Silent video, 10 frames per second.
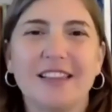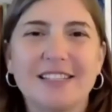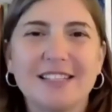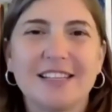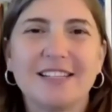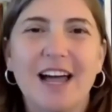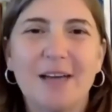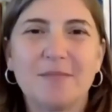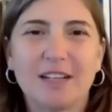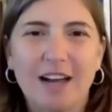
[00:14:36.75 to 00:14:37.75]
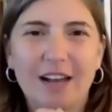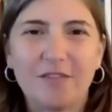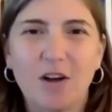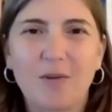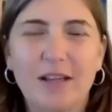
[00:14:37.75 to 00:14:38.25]
this is a time to kind of
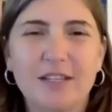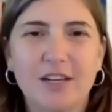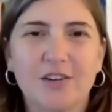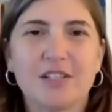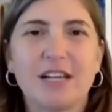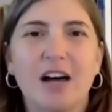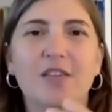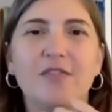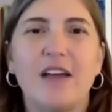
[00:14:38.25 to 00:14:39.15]
go into yourself